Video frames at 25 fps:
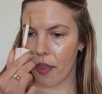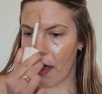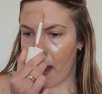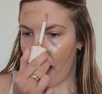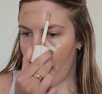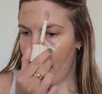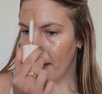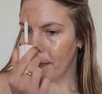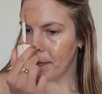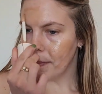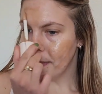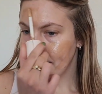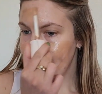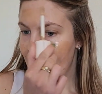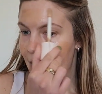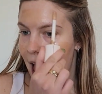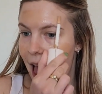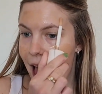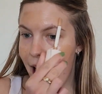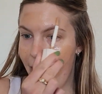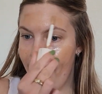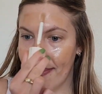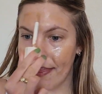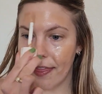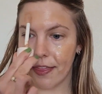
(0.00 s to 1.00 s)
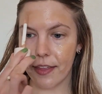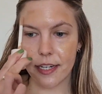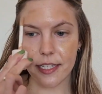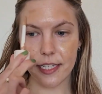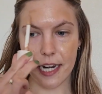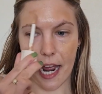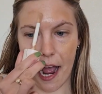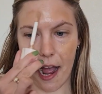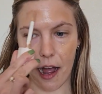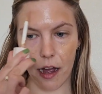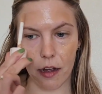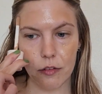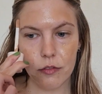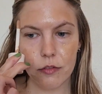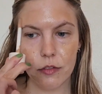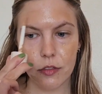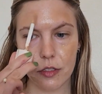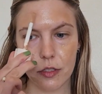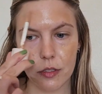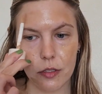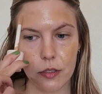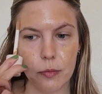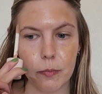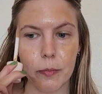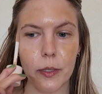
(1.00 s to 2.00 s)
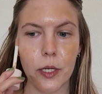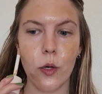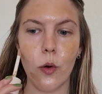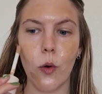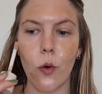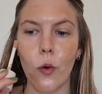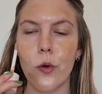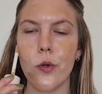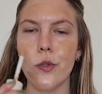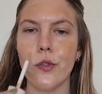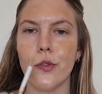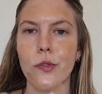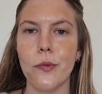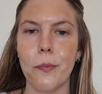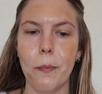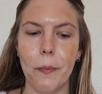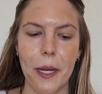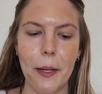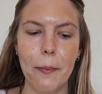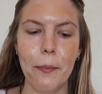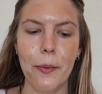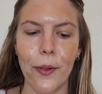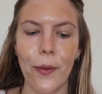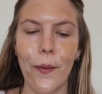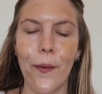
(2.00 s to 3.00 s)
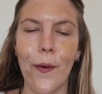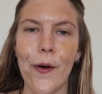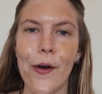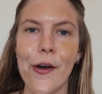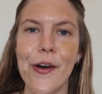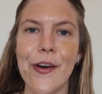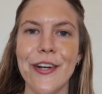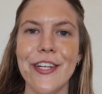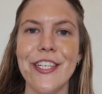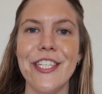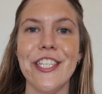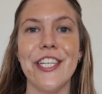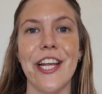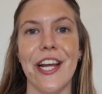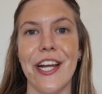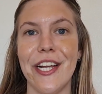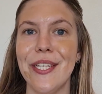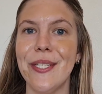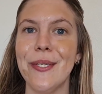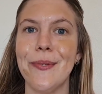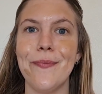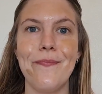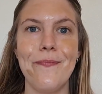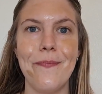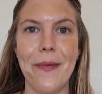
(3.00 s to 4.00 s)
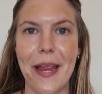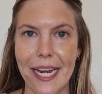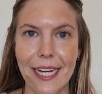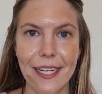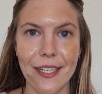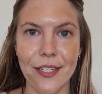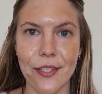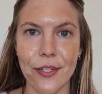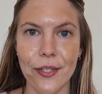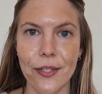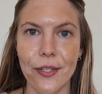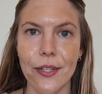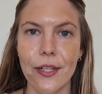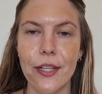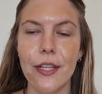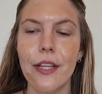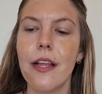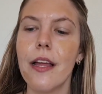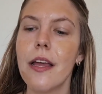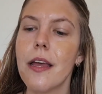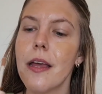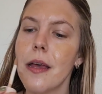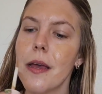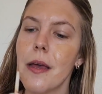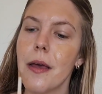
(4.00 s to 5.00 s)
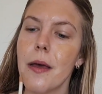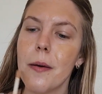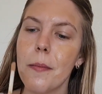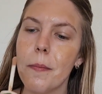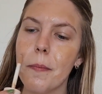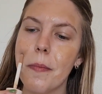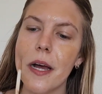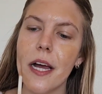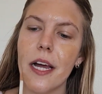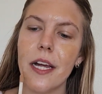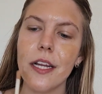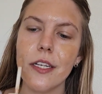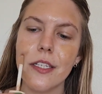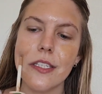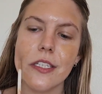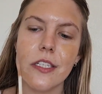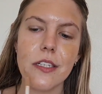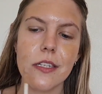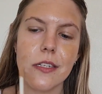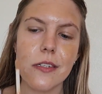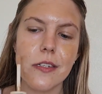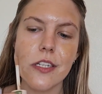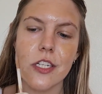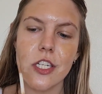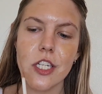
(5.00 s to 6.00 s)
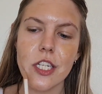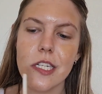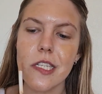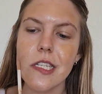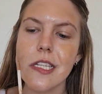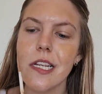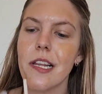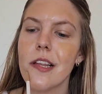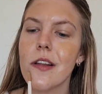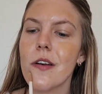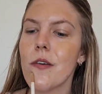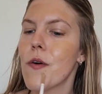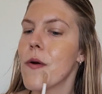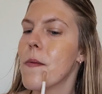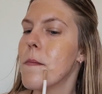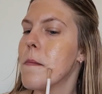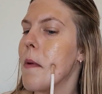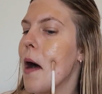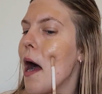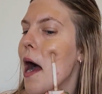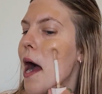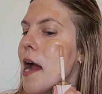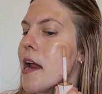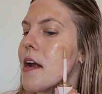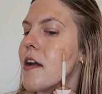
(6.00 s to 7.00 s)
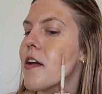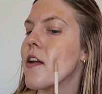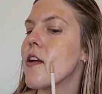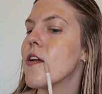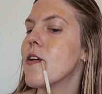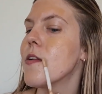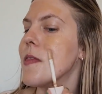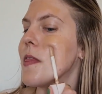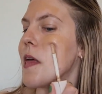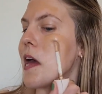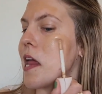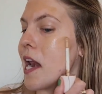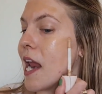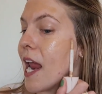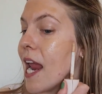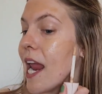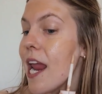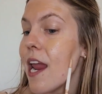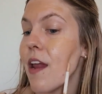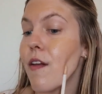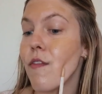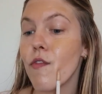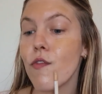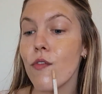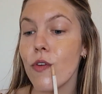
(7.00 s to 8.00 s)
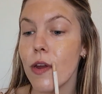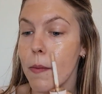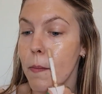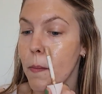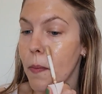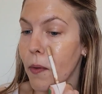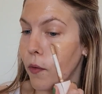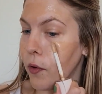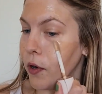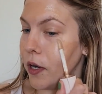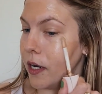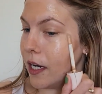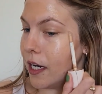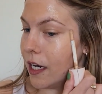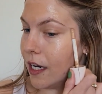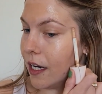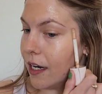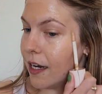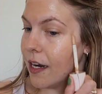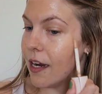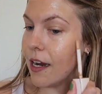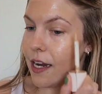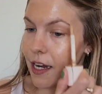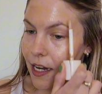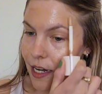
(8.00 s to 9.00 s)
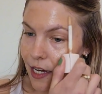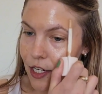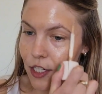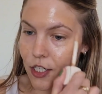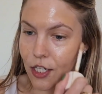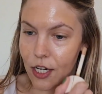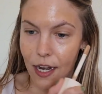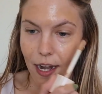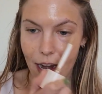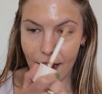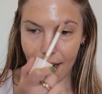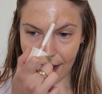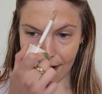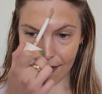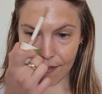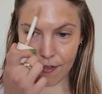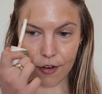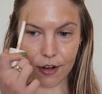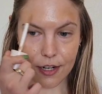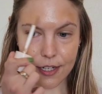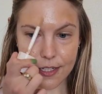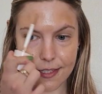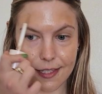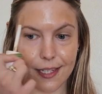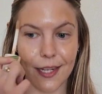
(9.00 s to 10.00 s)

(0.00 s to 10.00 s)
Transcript: the ups and the downs because people are judgmental but just a little reminder that everybody, each and every